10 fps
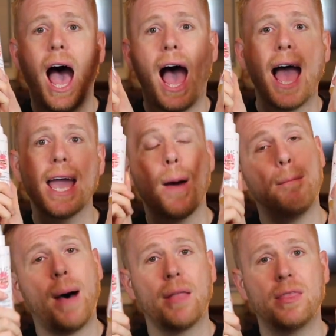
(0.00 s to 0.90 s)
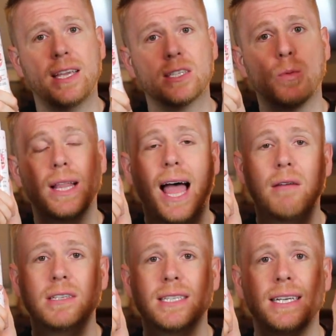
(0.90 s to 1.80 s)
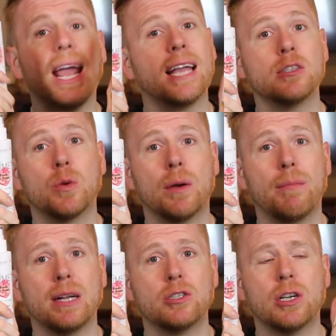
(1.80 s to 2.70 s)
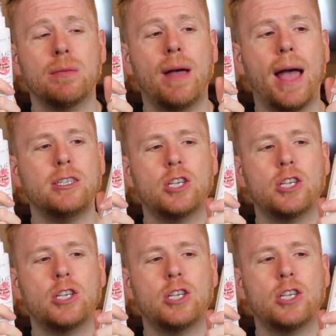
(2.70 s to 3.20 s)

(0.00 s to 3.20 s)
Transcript: I bought these while I was in Antwerp, Belgium,